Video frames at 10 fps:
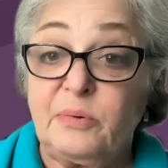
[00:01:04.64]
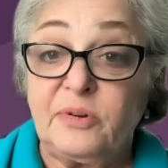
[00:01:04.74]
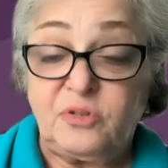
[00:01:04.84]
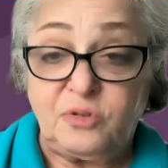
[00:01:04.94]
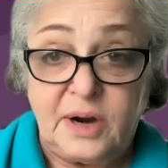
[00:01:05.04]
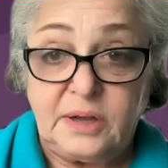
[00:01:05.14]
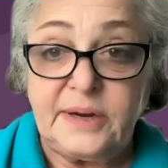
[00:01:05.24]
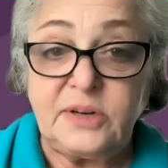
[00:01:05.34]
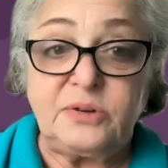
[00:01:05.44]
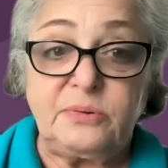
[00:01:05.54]
we're
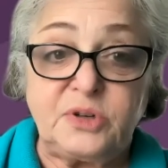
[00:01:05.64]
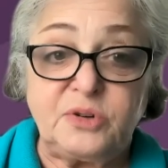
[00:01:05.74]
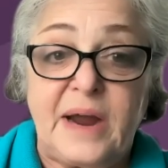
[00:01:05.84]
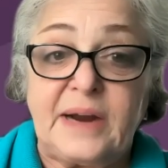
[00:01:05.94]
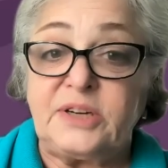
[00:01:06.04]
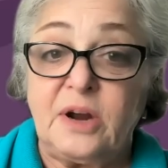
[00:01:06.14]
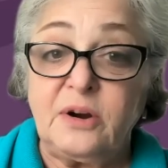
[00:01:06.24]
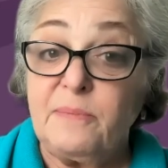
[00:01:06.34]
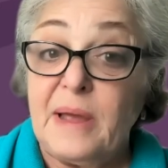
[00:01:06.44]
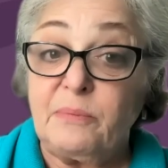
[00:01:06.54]
struggling to attract
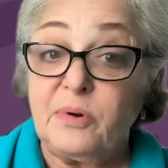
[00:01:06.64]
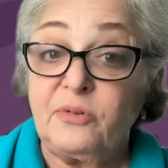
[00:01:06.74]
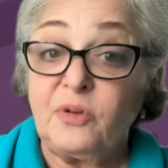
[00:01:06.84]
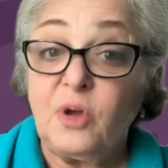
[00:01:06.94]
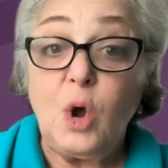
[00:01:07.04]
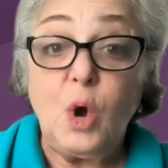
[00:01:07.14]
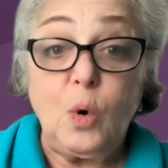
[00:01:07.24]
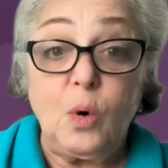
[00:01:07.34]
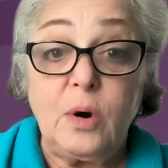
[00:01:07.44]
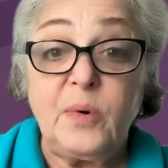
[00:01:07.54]
younger members,
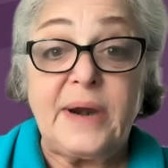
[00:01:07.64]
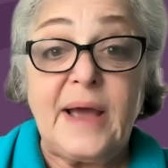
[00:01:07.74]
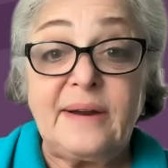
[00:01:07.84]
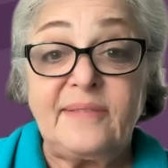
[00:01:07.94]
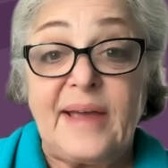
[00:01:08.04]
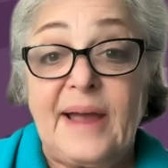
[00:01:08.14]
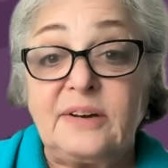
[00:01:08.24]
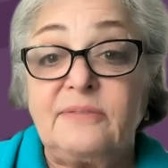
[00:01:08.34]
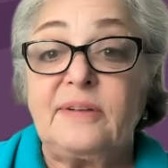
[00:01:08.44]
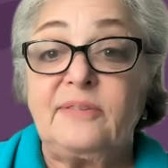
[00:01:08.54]
or we're not as
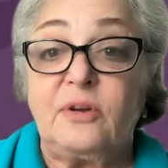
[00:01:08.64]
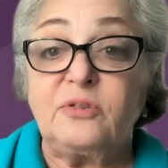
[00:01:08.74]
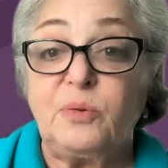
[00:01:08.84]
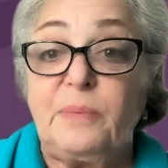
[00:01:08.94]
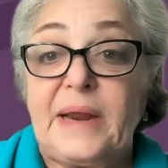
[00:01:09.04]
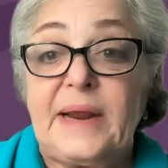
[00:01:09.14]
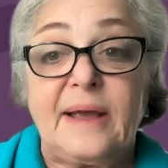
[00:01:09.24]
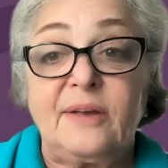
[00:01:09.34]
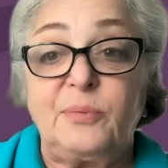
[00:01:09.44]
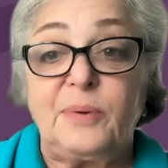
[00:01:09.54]
active on social
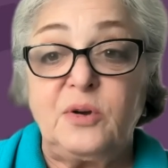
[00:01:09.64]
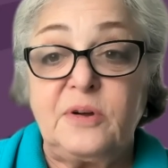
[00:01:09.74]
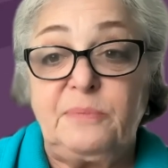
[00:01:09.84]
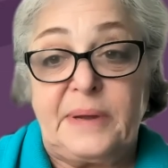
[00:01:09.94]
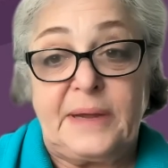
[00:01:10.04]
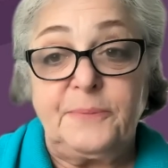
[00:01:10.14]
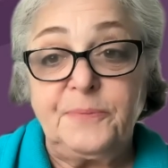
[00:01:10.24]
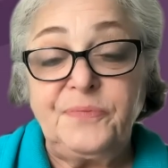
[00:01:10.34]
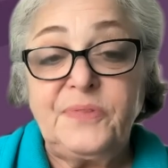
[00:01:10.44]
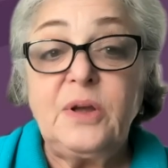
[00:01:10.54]
media as we could be.
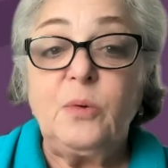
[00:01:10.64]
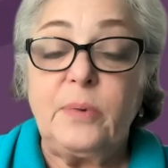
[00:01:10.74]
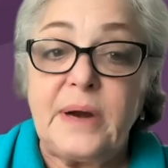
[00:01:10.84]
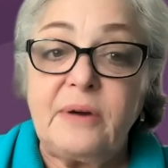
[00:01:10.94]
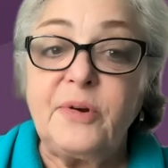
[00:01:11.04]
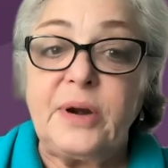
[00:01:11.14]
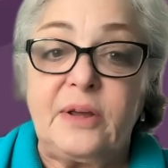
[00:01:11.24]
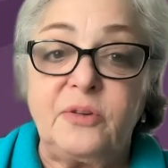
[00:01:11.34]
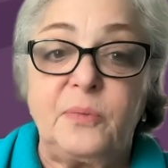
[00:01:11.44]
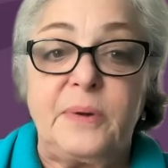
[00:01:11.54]
Whatever it
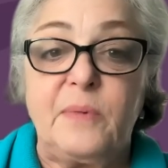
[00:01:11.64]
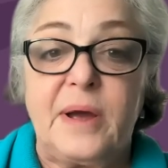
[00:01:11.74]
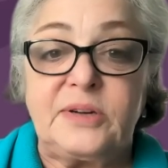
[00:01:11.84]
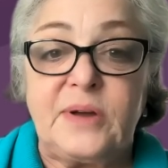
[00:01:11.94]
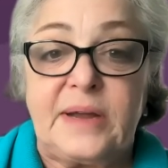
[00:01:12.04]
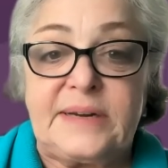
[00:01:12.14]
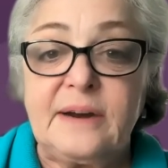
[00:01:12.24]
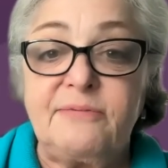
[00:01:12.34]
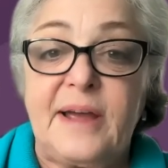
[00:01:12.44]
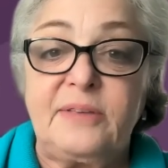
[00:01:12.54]
is, we want to
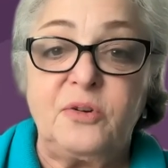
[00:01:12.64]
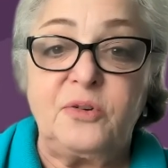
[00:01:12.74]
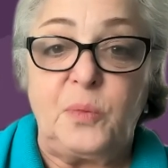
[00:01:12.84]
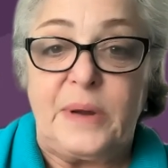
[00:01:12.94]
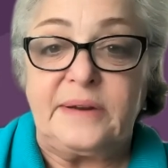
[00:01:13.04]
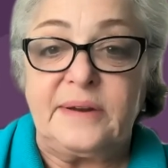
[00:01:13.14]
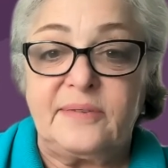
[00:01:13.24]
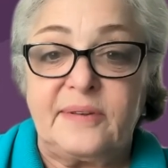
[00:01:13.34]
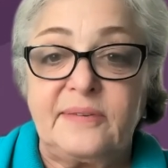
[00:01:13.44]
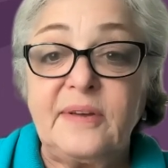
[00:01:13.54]
identify those
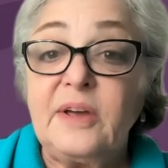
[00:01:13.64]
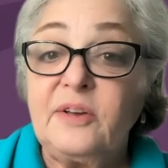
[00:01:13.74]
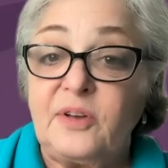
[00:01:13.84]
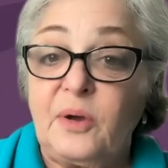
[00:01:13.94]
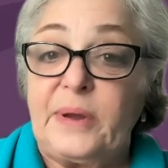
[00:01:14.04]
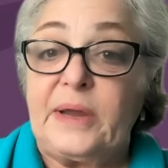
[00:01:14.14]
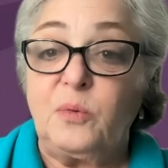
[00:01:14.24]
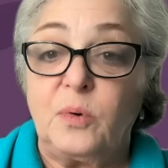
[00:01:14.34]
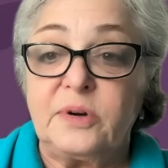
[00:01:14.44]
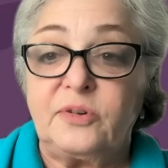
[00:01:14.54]
weaknesses so we
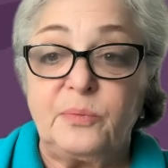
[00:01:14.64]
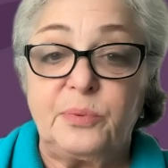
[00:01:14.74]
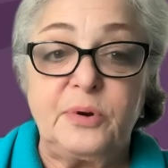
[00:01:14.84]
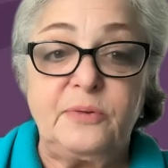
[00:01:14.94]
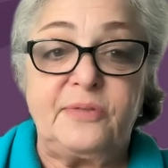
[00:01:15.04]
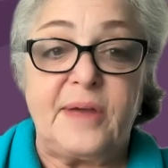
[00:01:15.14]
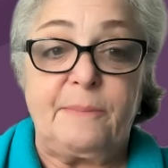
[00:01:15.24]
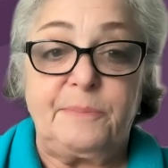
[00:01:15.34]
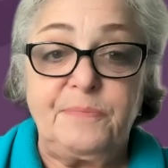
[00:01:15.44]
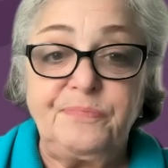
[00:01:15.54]
can work to improve them.